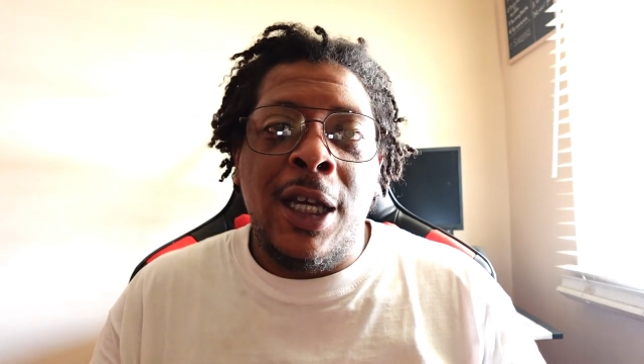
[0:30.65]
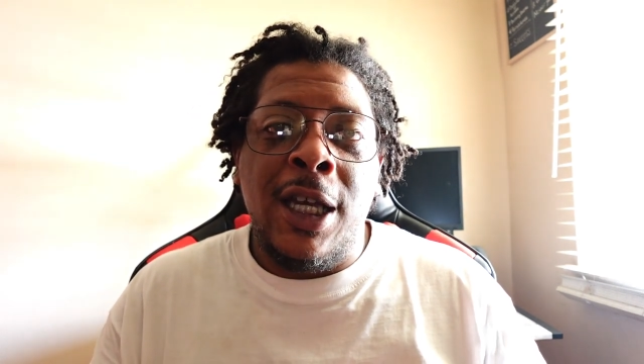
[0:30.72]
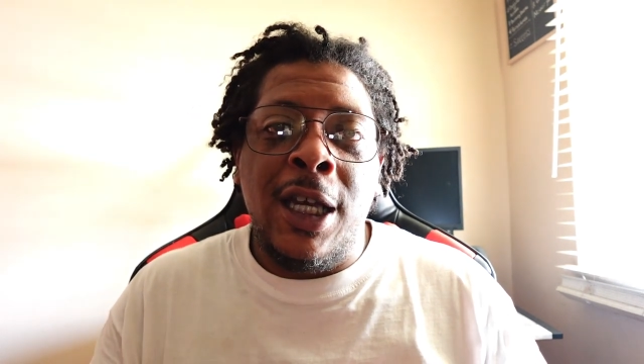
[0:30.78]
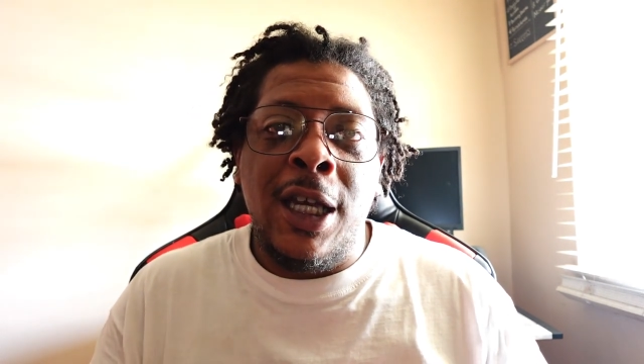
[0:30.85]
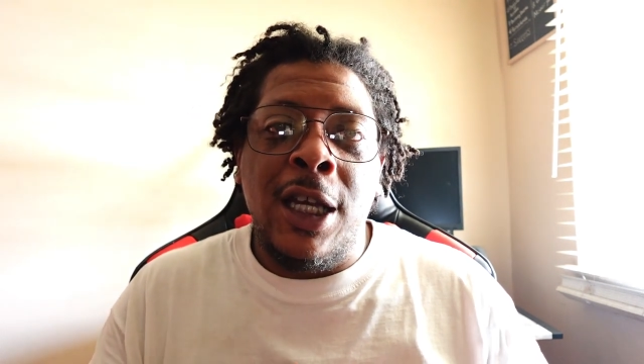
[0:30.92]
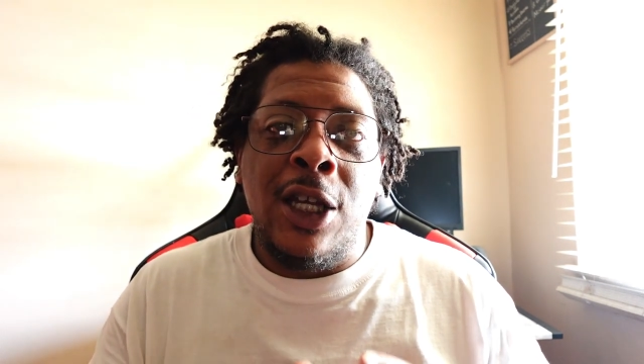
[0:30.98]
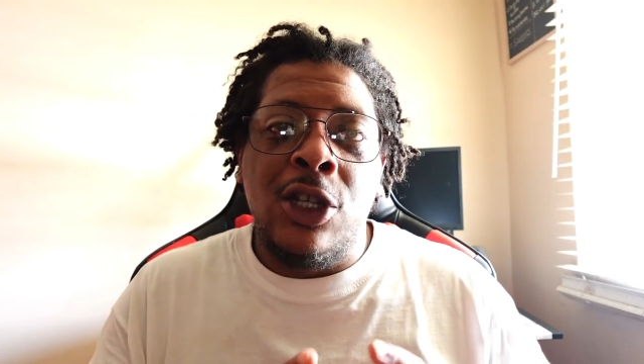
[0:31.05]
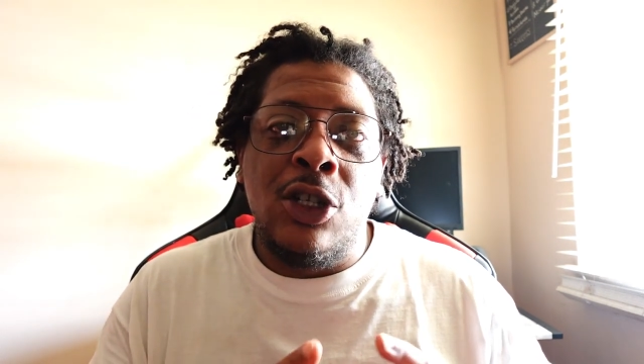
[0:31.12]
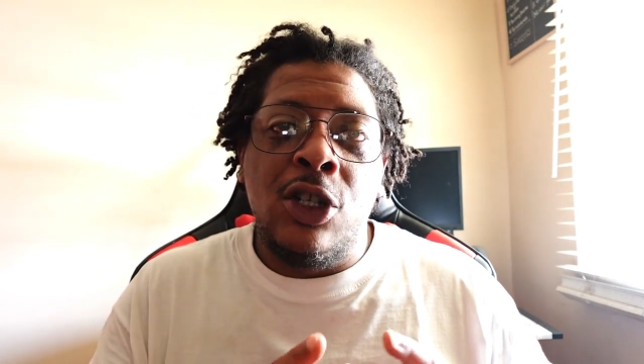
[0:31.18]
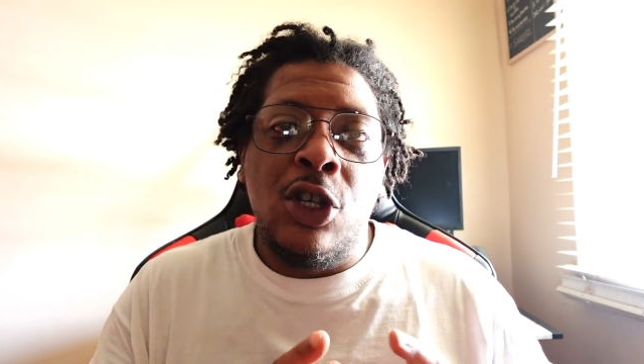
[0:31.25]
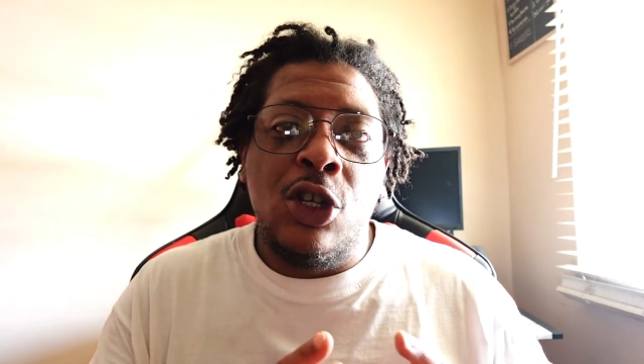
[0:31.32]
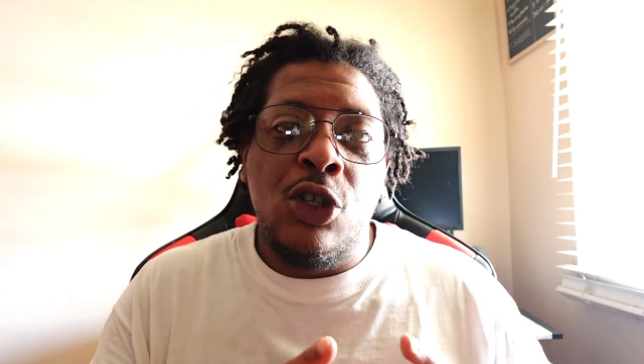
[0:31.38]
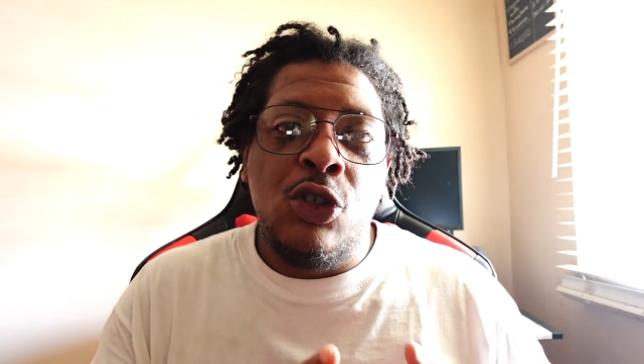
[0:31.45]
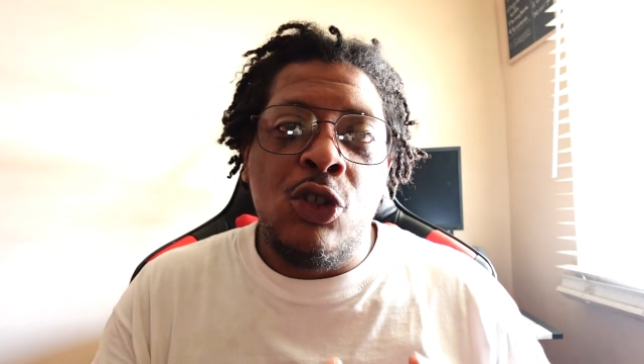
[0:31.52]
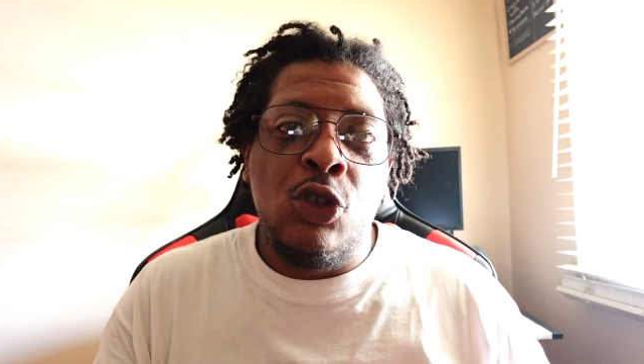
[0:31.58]
and
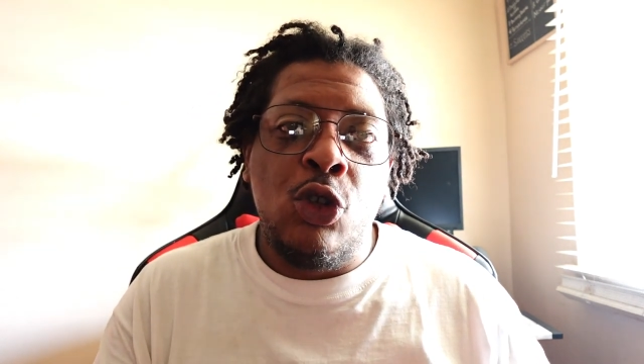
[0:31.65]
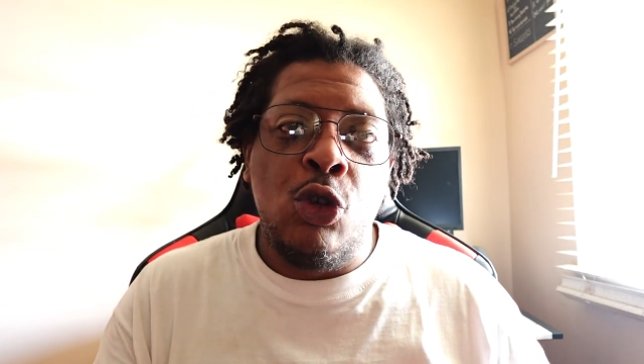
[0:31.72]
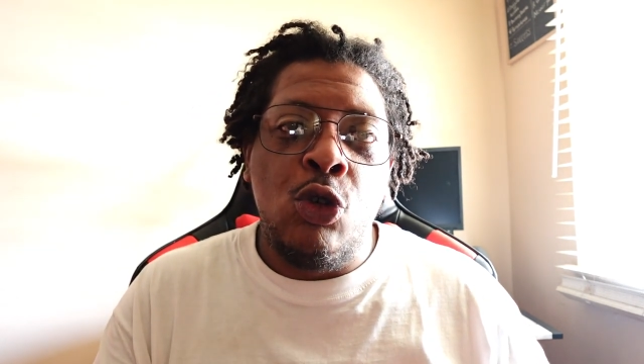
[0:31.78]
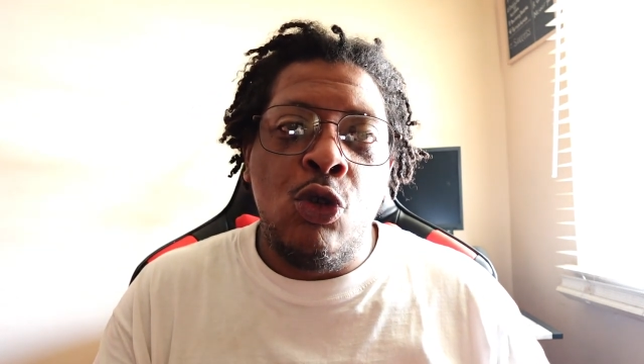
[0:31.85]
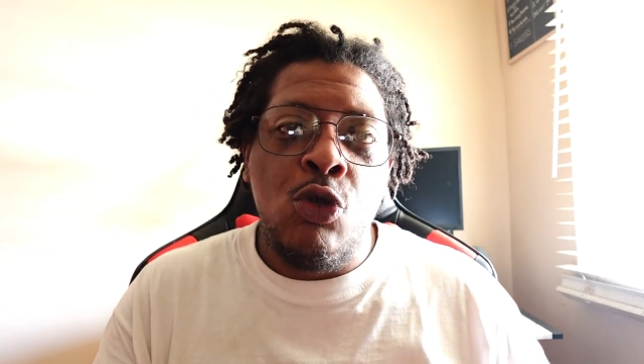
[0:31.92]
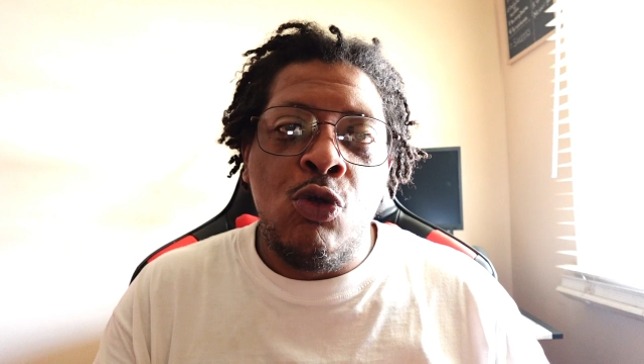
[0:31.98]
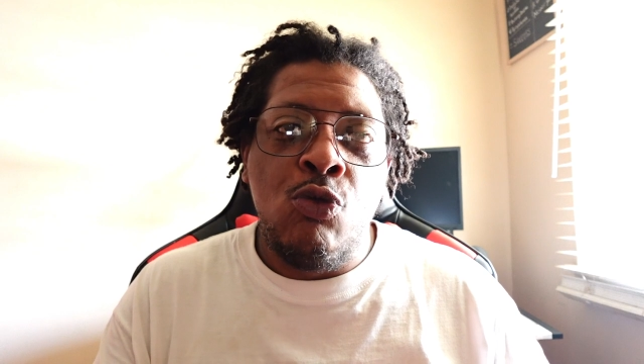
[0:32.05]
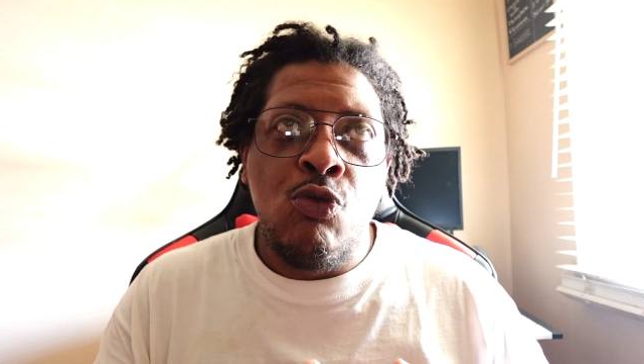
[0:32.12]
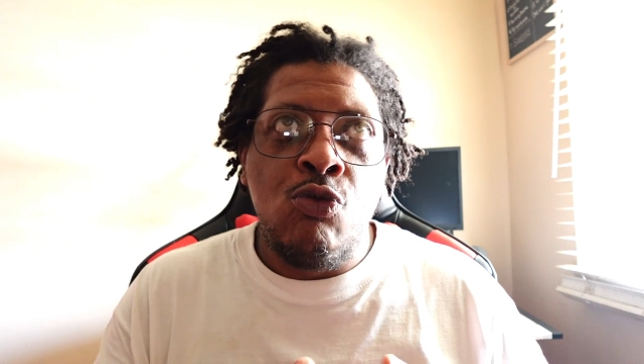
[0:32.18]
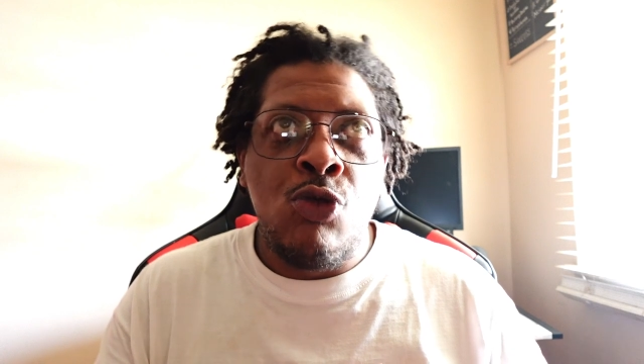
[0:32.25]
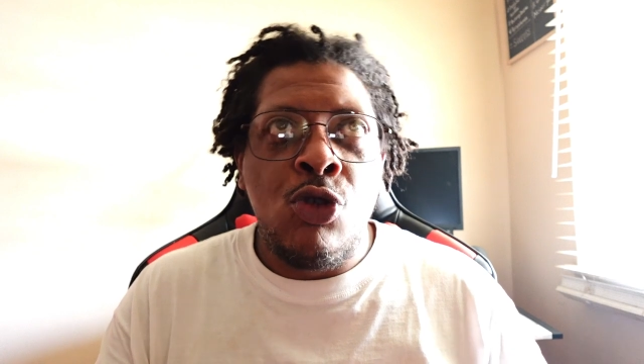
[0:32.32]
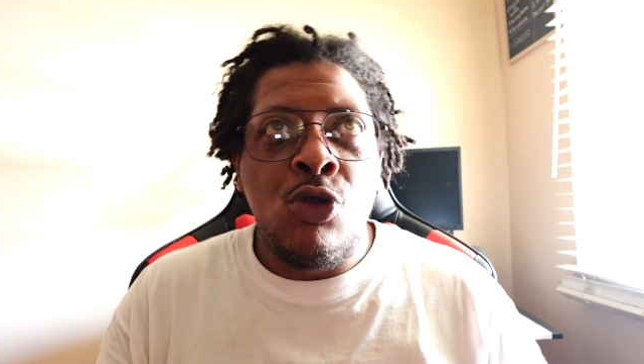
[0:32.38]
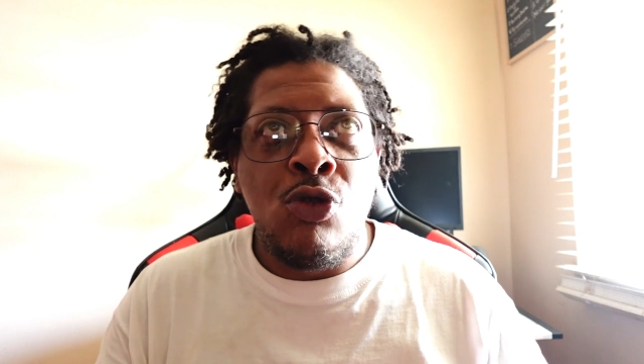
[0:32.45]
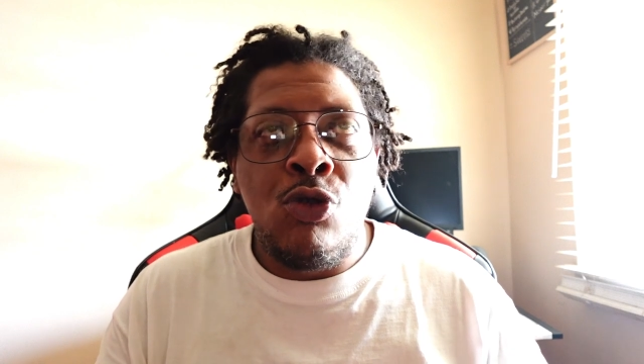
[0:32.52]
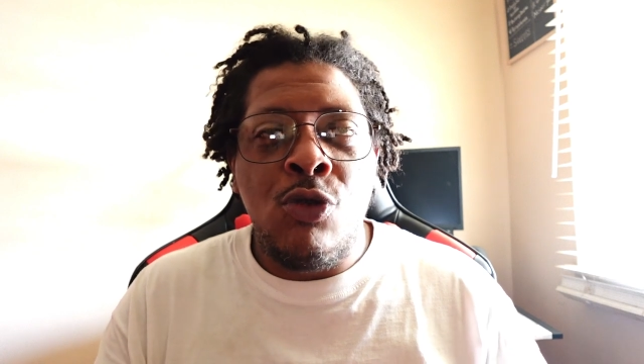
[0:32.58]

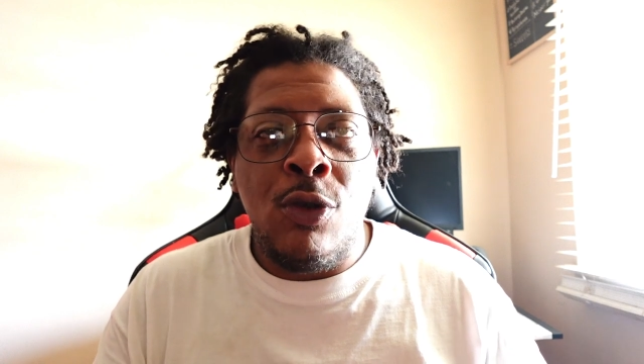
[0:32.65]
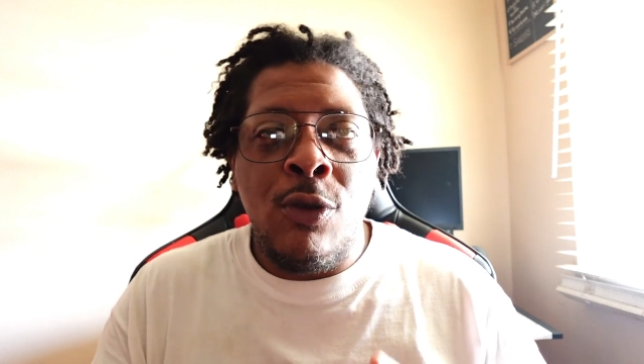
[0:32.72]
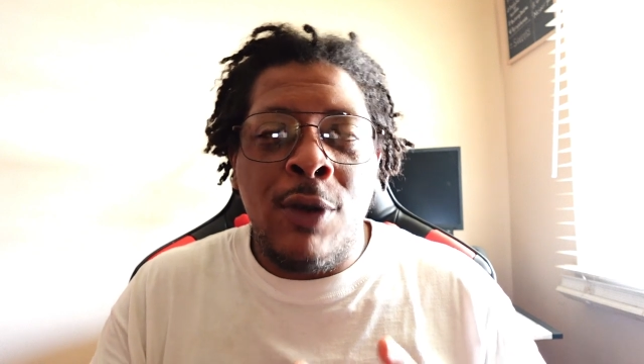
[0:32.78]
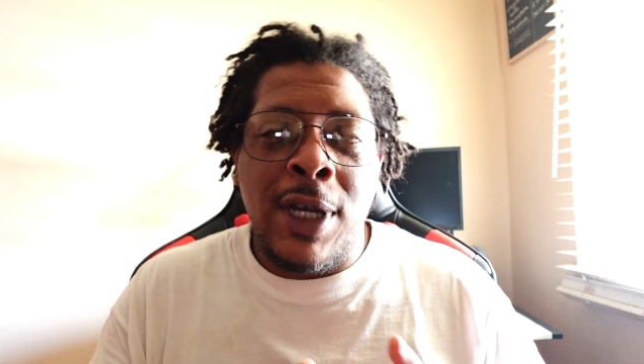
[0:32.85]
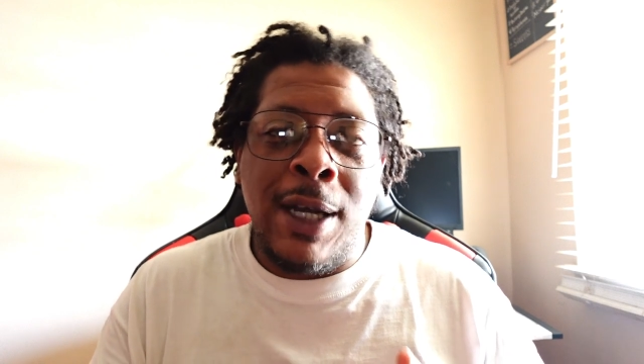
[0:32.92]
Tumu.